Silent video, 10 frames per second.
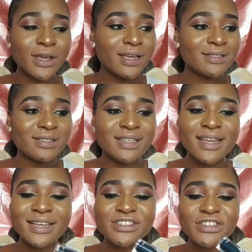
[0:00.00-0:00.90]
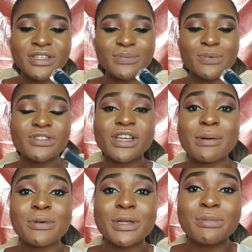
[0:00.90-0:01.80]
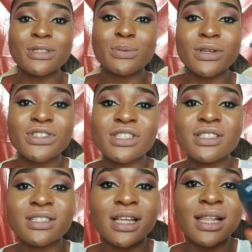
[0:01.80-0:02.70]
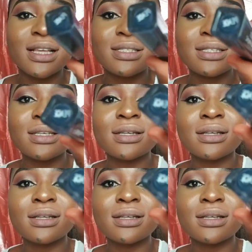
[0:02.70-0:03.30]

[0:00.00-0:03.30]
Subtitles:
So guys, the next shade which I'm going to be swatching is the Classic